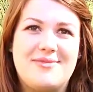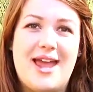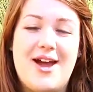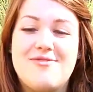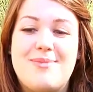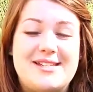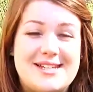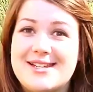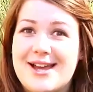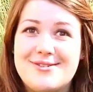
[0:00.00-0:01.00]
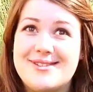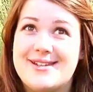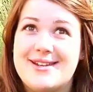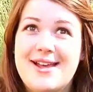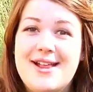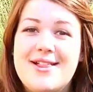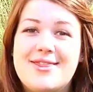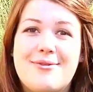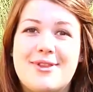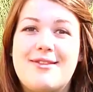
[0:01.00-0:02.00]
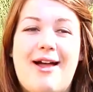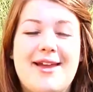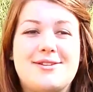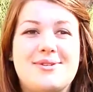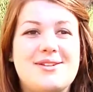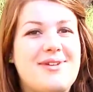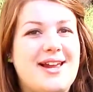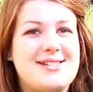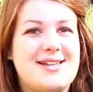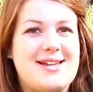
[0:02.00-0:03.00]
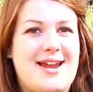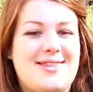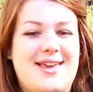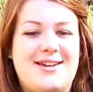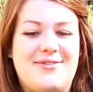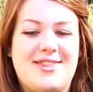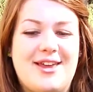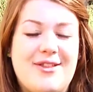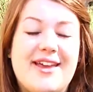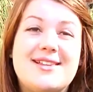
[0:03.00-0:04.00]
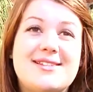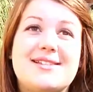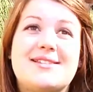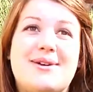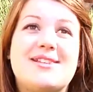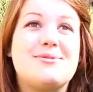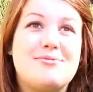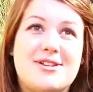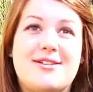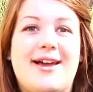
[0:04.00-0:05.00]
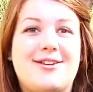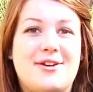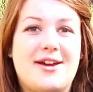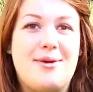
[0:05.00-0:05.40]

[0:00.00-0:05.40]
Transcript: now have my details, and they really liked me. And when I sat down at the end of it, they were like, in 6 months, we'd really like you to